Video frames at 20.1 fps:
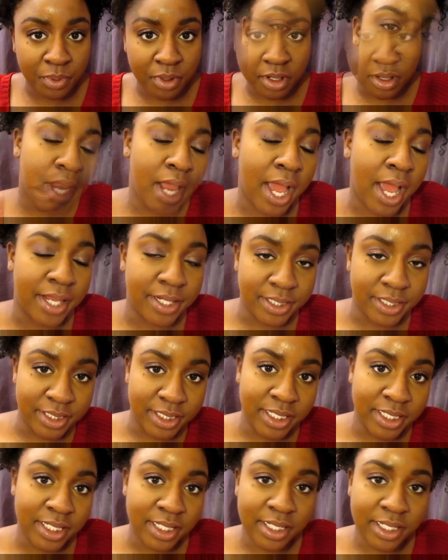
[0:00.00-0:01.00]
I
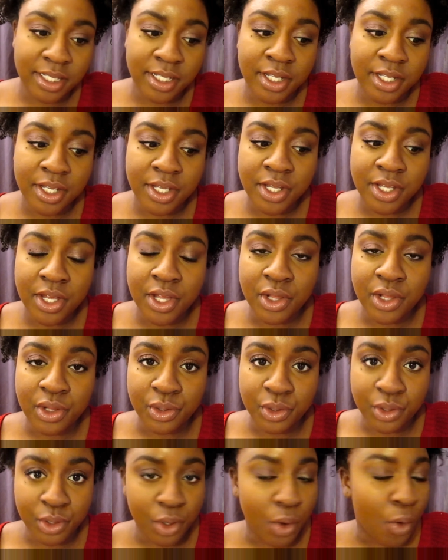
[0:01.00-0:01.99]
did
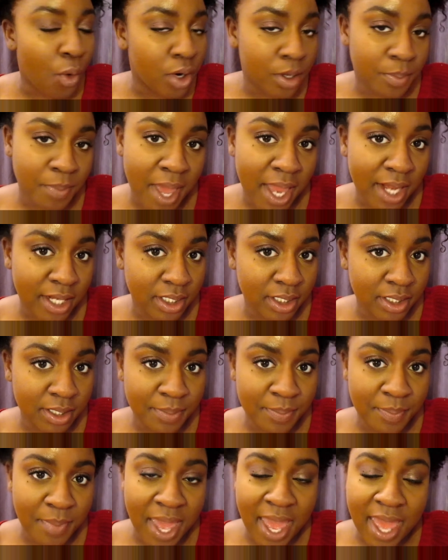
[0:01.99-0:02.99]
look automatically
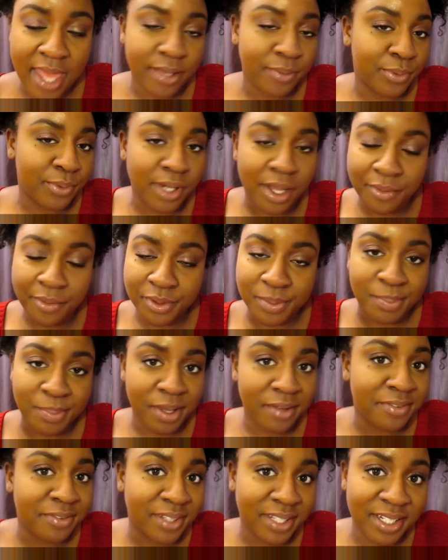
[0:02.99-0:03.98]
matte when I was
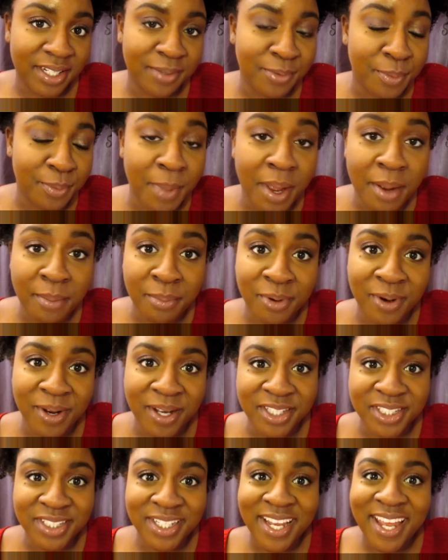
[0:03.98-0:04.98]
buffing it in with my
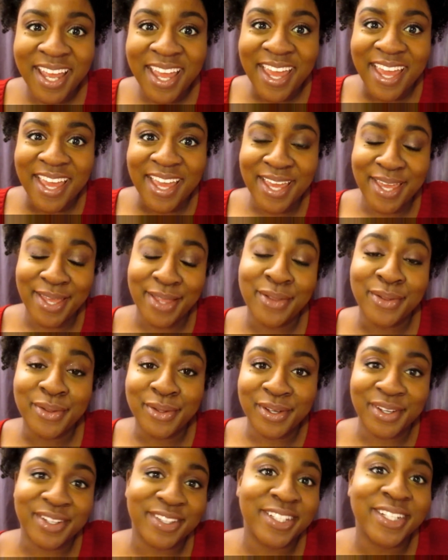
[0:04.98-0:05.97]
brush. It
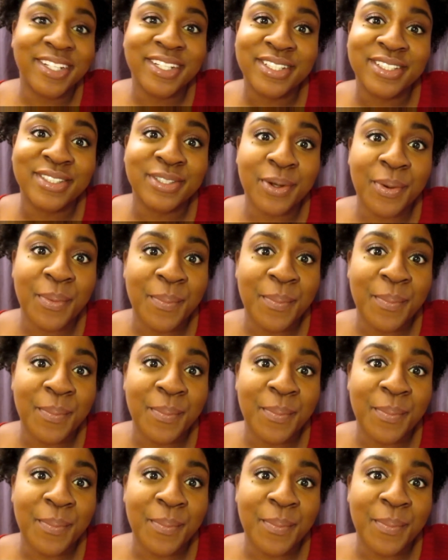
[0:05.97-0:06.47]
looked so